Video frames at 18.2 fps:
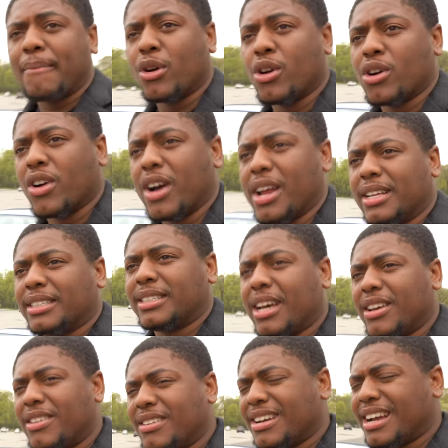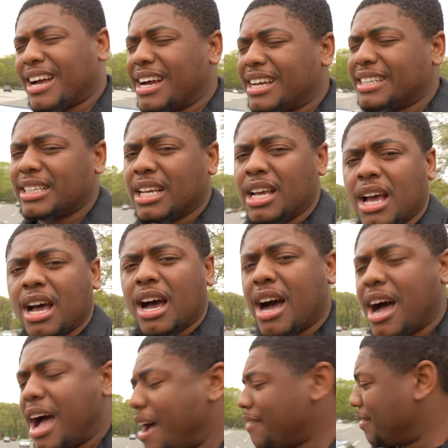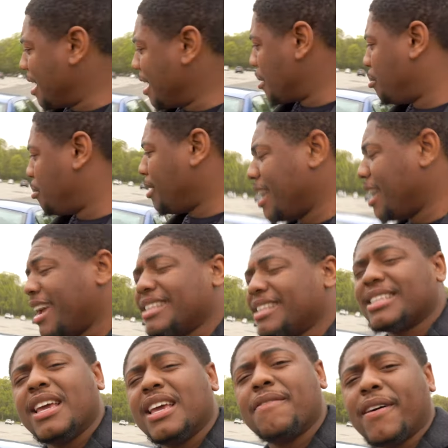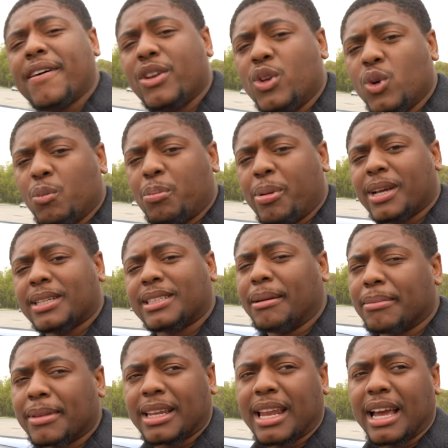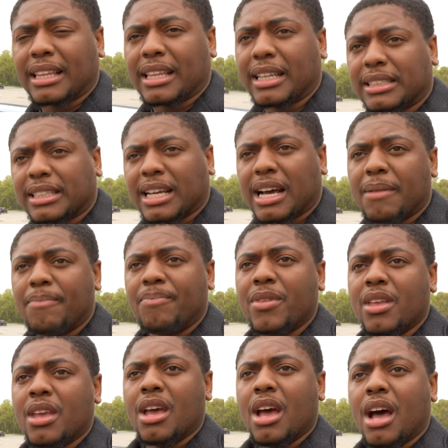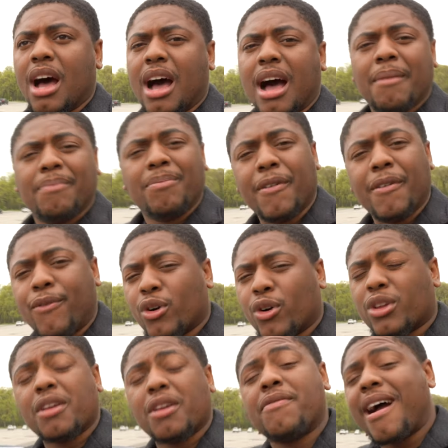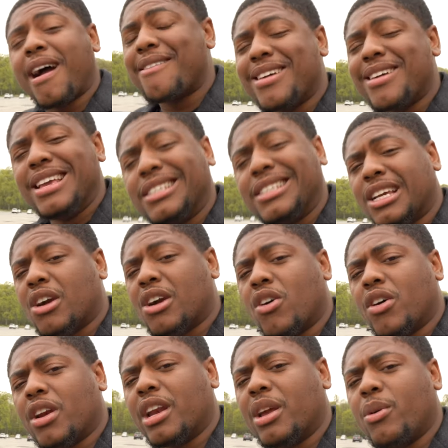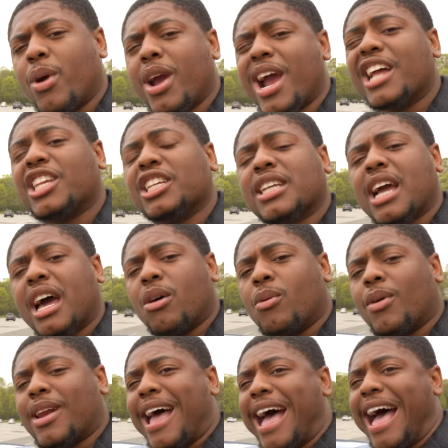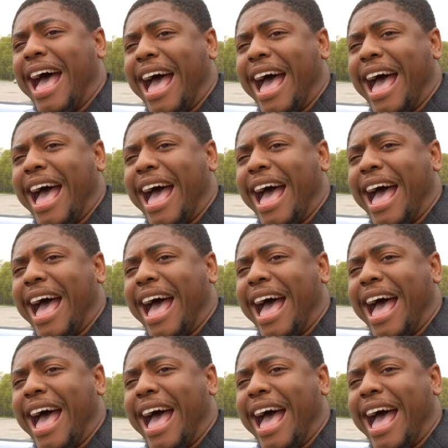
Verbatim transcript: I'm gonna go ahead and tell you guys, uh, I have a lot of plans if I do pick something like this up. Uh, the 435 isn't going anywhere. I just kind of want to